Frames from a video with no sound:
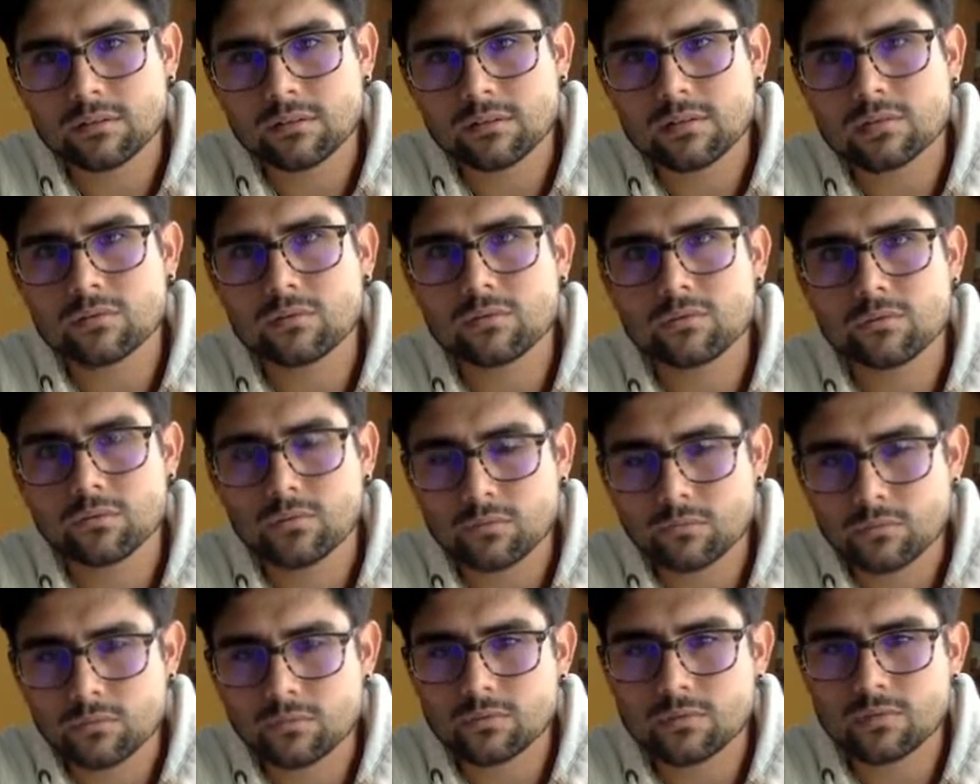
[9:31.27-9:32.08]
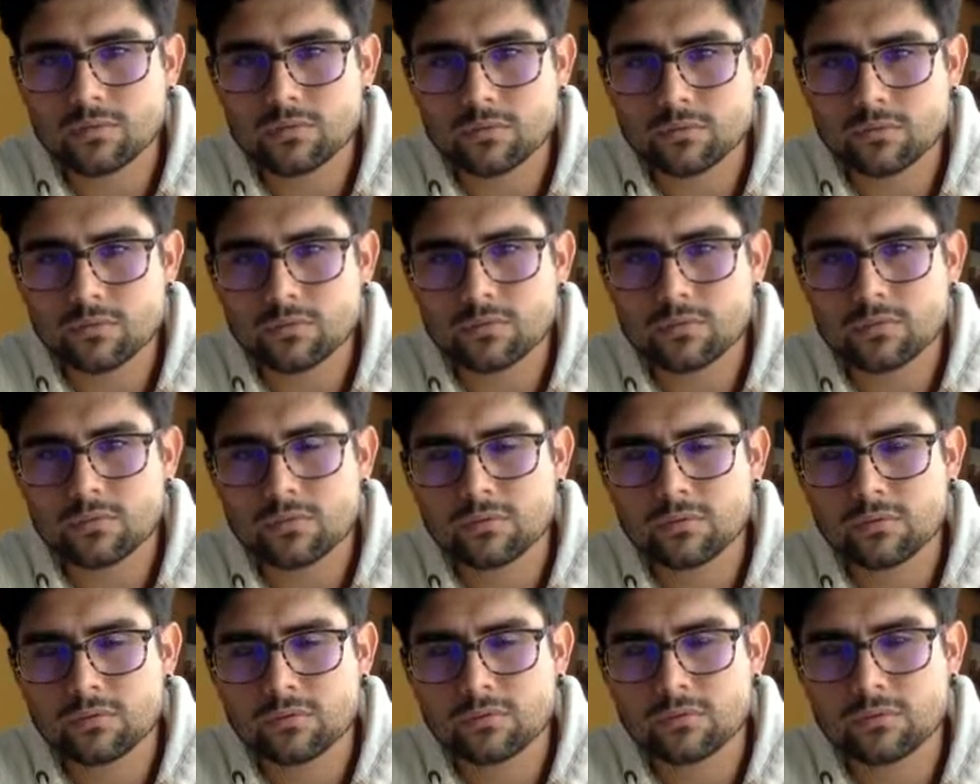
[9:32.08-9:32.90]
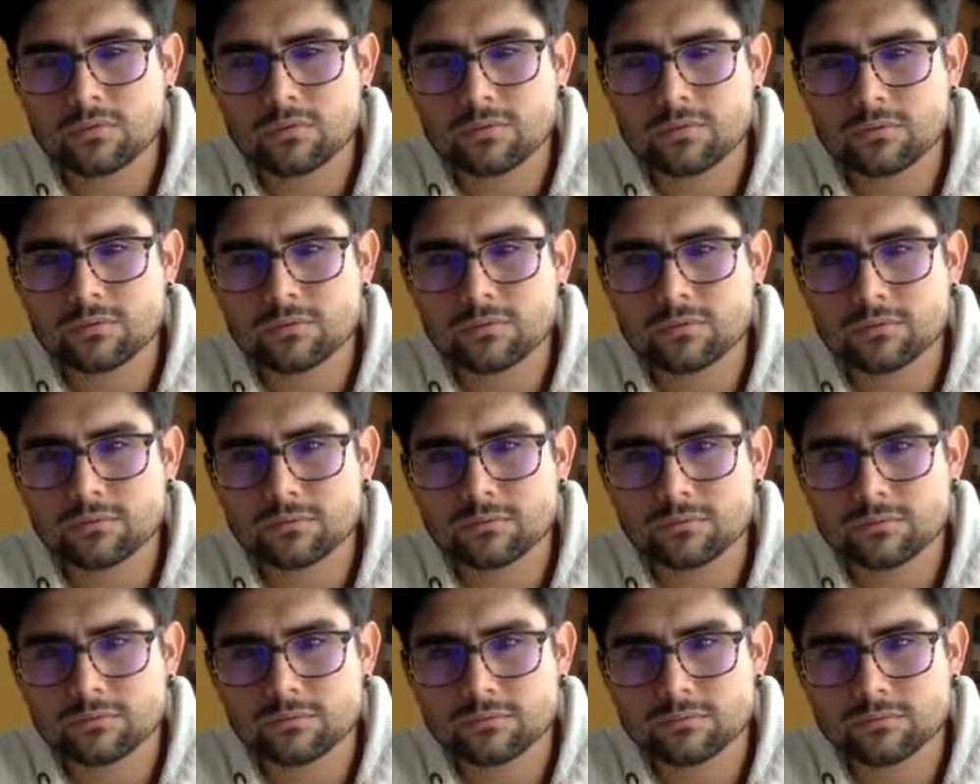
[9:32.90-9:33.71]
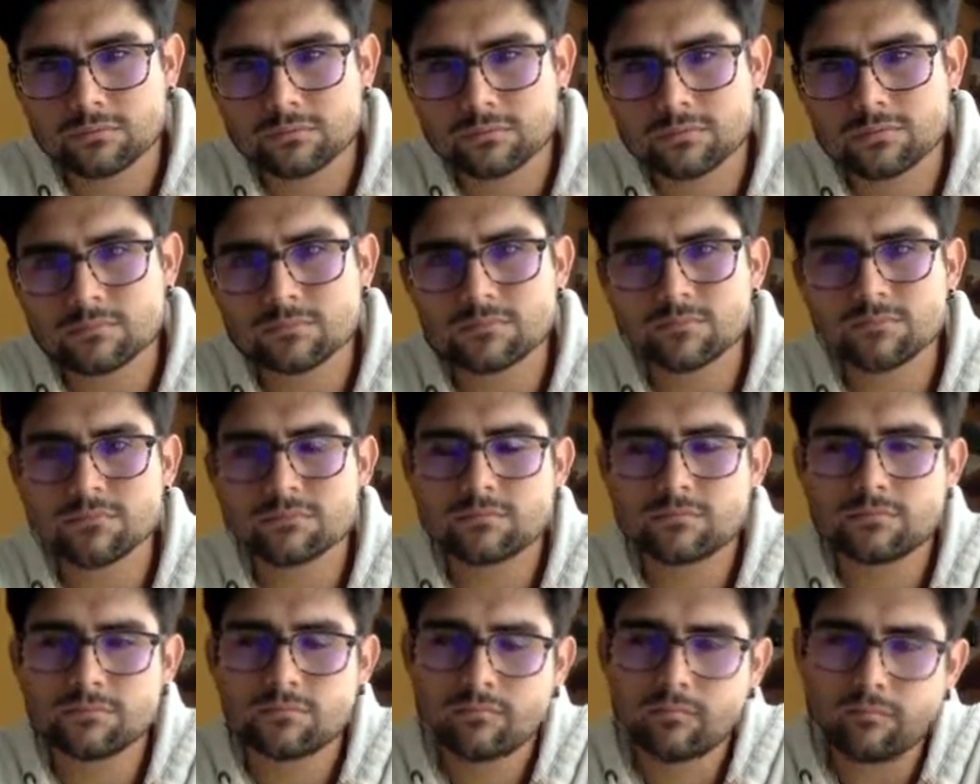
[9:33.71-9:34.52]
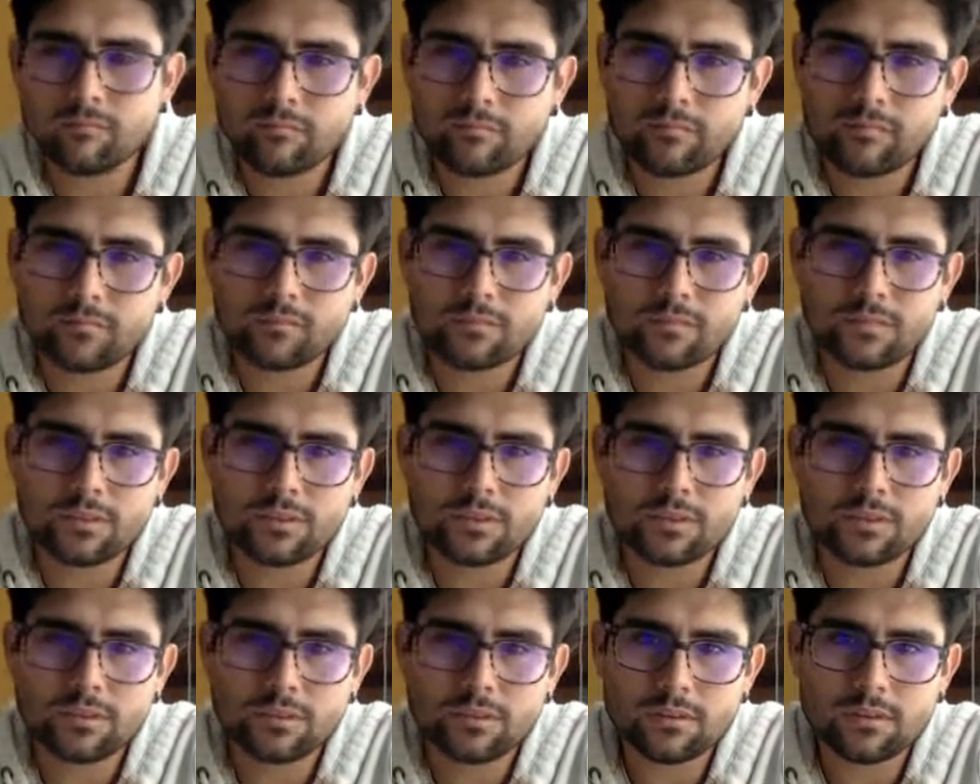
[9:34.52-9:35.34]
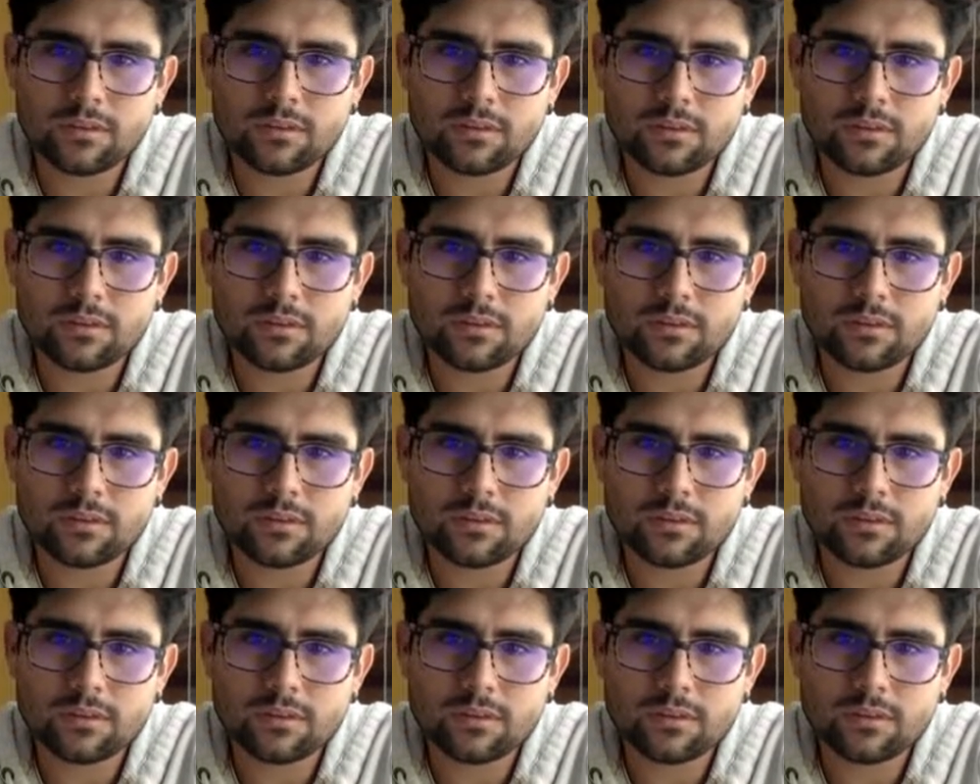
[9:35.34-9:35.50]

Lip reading: (silent)